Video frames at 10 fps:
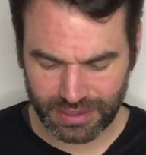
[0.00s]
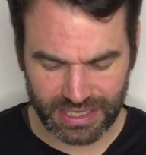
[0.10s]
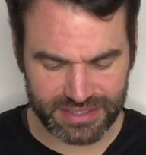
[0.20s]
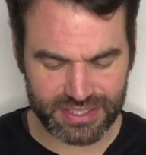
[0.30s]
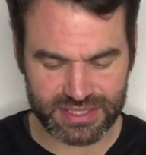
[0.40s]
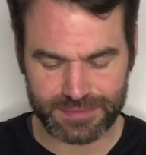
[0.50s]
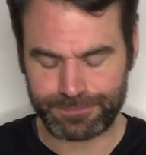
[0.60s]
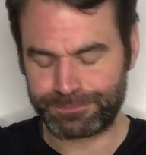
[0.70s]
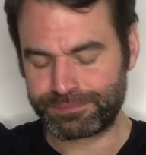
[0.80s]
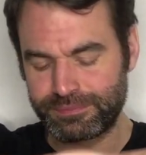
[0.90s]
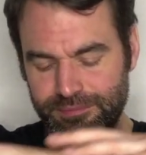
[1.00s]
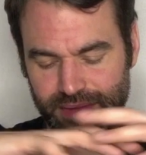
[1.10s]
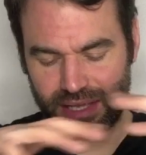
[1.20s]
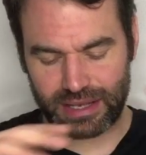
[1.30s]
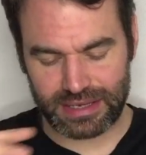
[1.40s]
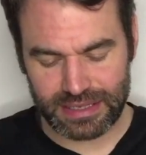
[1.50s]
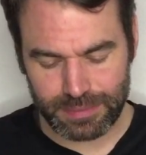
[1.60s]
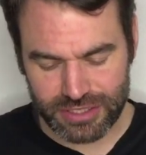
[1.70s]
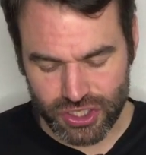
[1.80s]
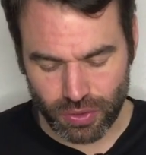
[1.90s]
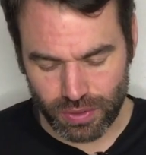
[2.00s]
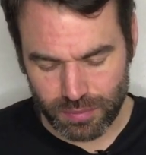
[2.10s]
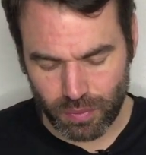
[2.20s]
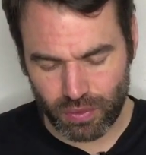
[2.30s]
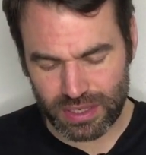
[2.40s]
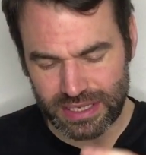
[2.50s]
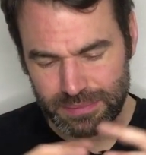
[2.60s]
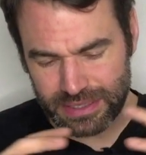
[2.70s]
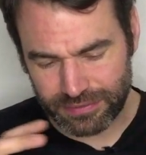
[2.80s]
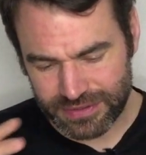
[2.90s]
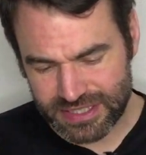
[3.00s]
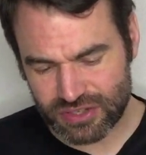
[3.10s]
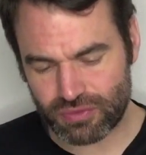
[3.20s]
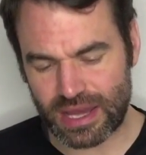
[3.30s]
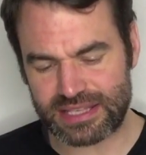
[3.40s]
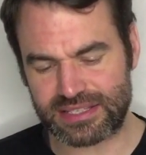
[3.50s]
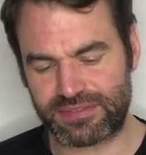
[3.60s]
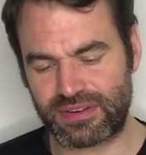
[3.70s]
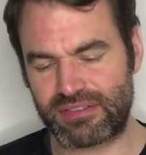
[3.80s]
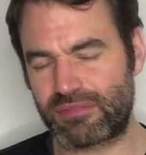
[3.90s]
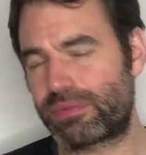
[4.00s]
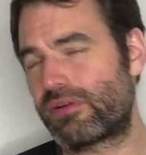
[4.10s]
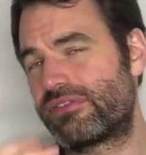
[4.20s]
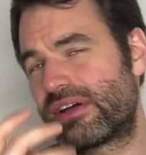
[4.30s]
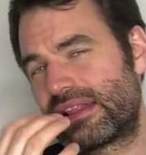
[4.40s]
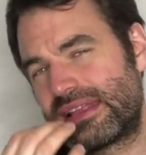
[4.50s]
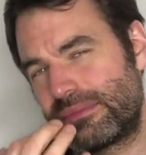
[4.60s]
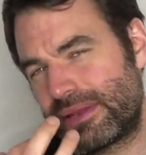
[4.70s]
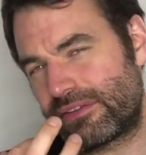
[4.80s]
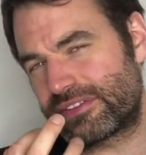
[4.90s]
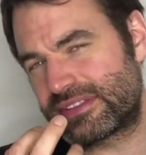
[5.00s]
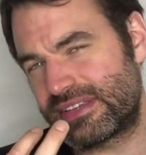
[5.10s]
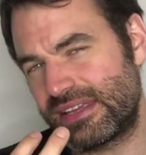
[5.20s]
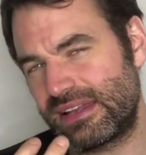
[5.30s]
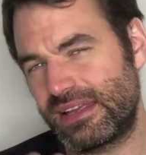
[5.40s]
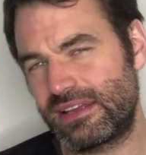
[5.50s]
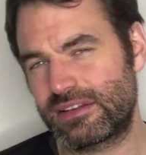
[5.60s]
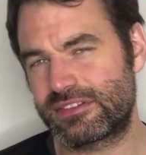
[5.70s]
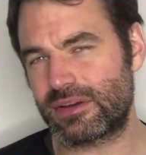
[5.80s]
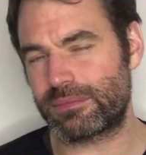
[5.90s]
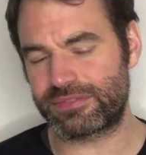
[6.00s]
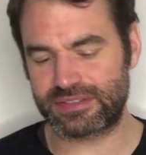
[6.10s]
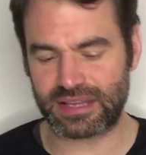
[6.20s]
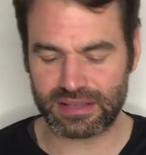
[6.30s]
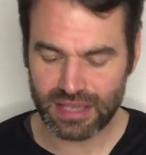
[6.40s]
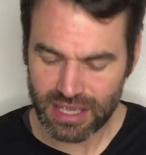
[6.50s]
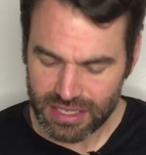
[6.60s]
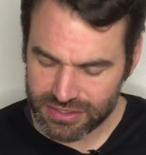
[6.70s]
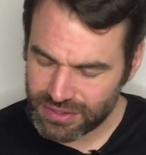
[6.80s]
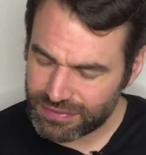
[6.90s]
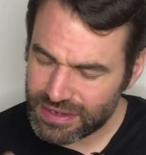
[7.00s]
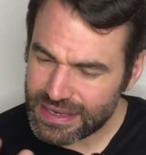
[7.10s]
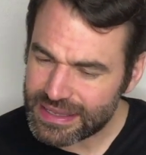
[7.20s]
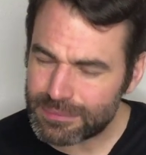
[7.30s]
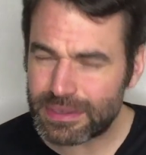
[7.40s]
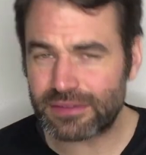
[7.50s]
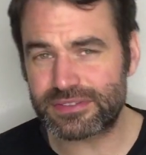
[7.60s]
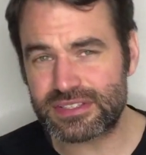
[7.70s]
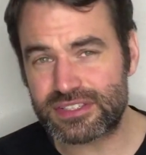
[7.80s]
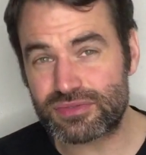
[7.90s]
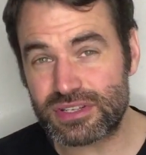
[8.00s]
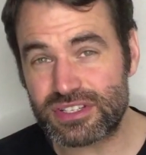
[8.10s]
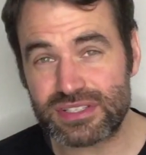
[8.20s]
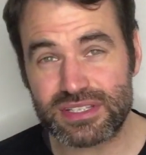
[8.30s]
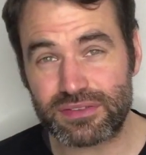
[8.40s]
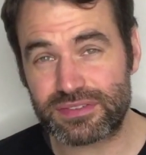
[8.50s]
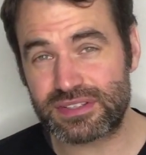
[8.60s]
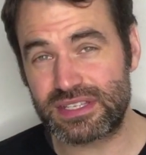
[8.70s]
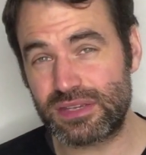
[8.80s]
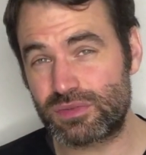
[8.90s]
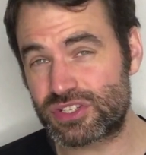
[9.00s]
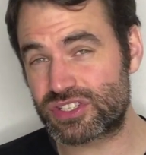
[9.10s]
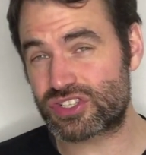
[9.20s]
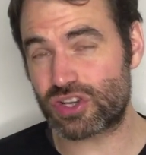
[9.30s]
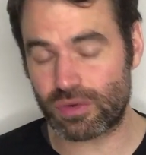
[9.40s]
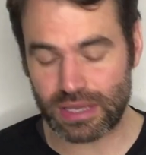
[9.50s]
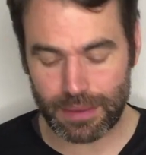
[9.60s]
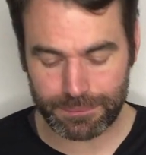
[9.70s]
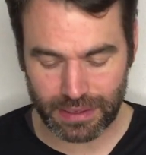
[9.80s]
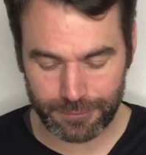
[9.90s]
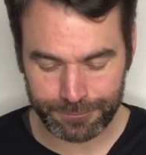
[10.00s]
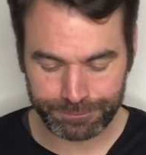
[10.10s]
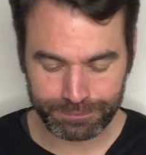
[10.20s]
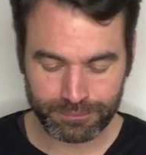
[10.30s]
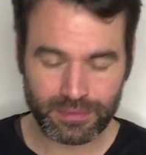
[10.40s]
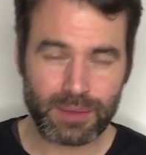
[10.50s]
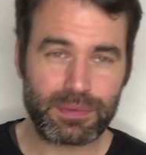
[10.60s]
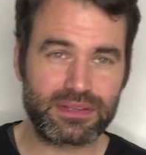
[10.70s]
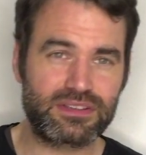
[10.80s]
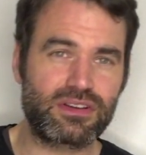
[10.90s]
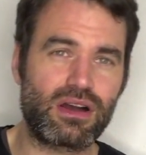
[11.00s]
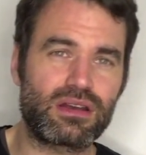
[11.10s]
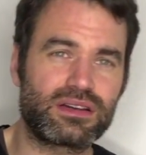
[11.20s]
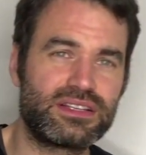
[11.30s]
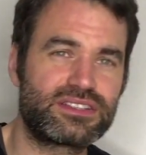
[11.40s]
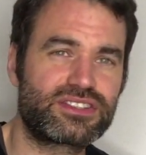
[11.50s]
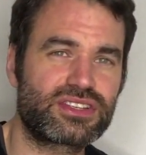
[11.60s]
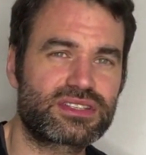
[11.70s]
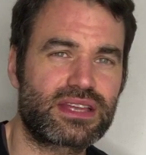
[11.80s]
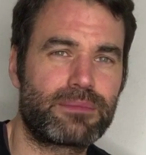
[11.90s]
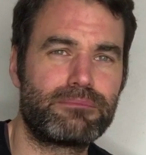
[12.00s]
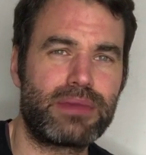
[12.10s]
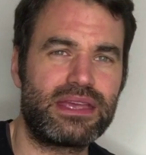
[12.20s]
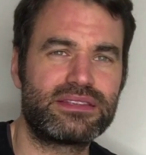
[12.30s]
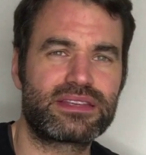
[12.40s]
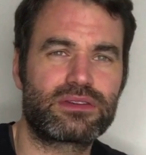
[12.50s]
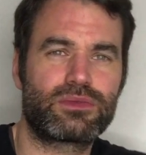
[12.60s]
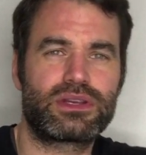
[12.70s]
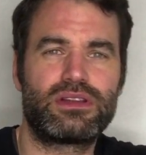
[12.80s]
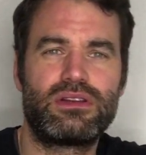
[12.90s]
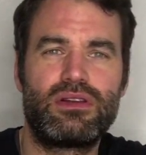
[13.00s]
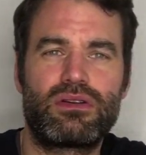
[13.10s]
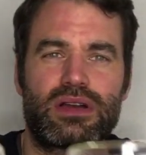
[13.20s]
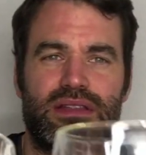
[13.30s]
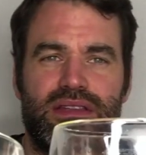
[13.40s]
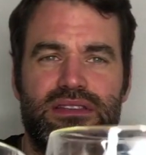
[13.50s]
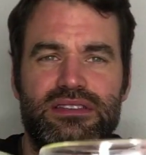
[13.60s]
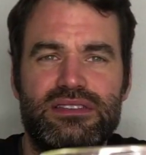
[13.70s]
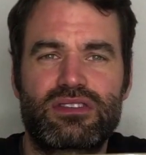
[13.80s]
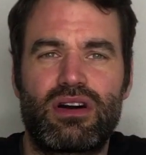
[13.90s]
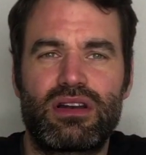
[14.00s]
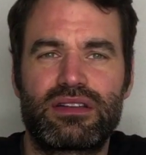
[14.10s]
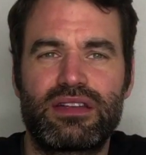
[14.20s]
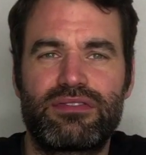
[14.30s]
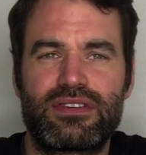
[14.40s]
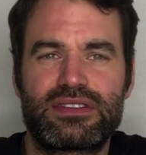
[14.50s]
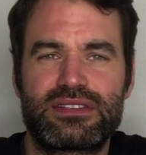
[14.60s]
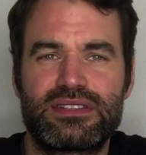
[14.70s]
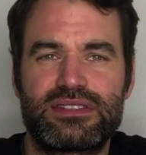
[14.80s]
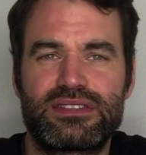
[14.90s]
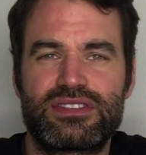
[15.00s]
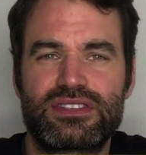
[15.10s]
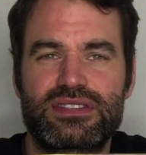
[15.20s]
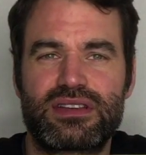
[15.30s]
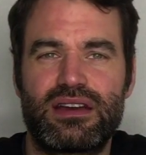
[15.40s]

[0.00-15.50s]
it's just a little bit showing more, a little bit of its grassy flavor profile, a little bit of a tingling on the top of the tongue. So you have a little bit of the astringency of the tea which is showing up now, but the color is just amazing. When you look at this color difference, this is just